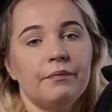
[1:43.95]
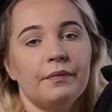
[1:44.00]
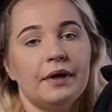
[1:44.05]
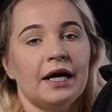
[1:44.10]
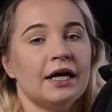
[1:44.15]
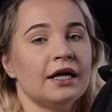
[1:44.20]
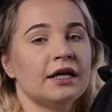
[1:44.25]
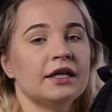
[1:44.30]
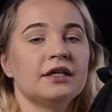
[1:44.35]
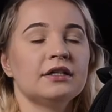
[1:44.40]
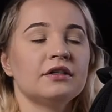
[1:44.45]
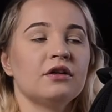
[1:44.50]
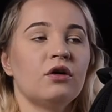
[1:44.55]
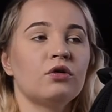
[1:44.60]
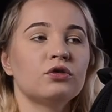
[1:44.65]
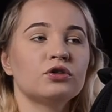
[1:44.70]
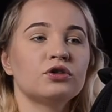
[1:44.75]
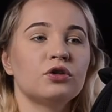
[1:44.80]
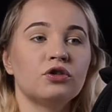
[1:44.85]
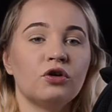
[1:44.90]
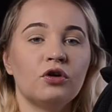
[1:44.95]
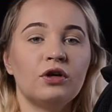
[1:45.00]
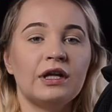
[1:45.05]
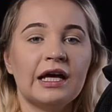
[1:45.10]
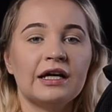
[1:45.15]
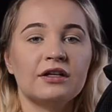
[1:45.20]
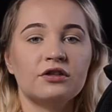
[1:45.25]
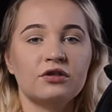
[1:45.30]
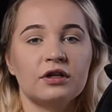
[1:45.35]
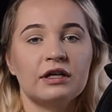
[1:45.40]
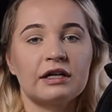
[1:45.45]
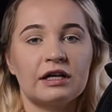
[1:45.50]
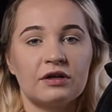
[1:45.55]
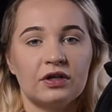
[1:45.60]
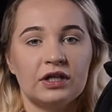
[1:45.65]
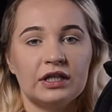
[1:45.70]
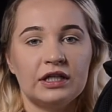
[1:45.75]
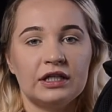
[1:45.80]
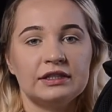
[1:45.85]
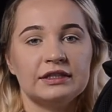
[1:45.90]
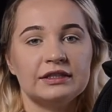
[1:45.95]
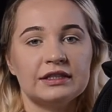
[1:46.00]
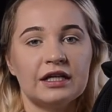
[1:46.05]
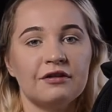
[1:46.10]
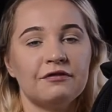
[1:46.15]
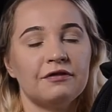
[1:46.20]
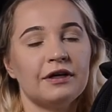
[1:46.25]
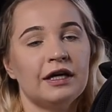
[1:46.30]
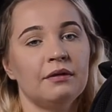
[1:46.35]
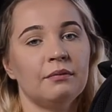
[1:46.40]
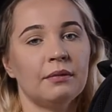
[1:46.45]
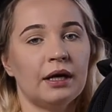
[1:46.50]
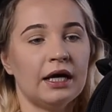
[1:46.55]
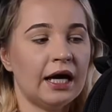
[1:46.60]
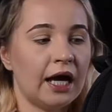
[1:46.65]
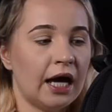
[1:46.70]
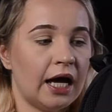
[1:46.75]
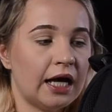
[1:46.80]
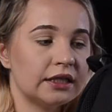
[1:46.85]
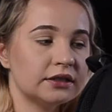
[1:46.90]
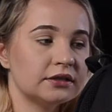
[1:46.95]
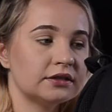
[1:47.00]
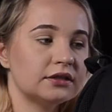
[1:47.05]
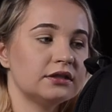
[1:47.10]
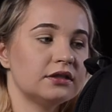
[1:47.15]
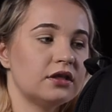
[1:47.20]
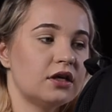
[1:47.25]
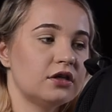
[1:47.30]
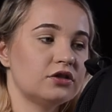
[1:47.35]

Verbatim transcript: I also don't like to carry stuff in my hands,